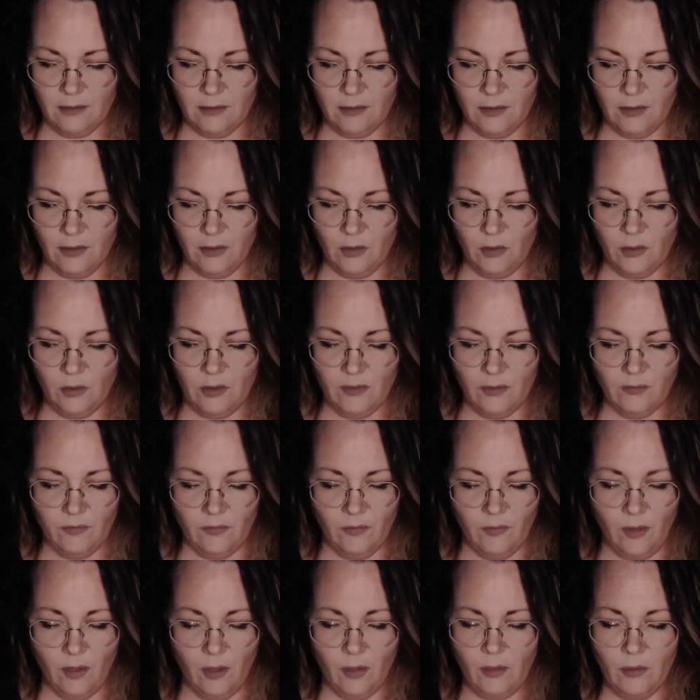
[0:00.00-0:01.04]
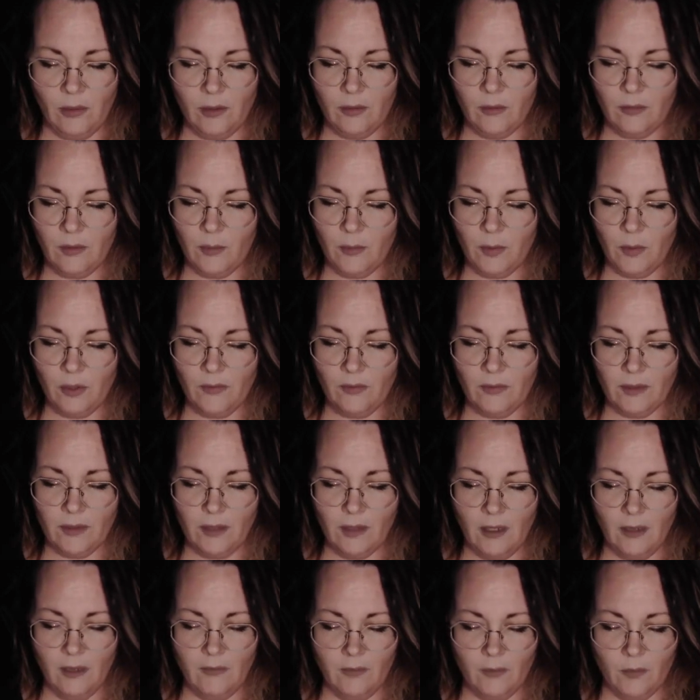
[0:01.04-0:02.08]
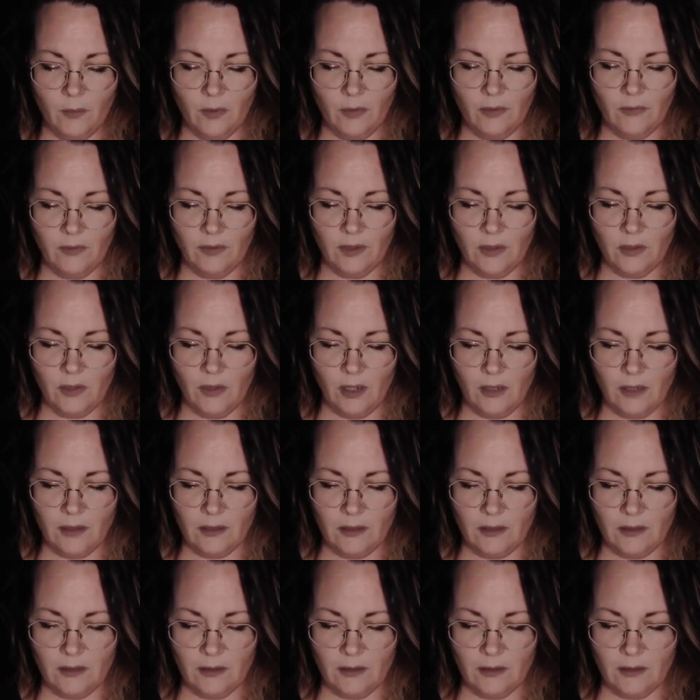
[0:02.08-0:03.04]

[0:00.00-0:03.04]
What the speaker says: You can follow it with perfect love and perfect trust.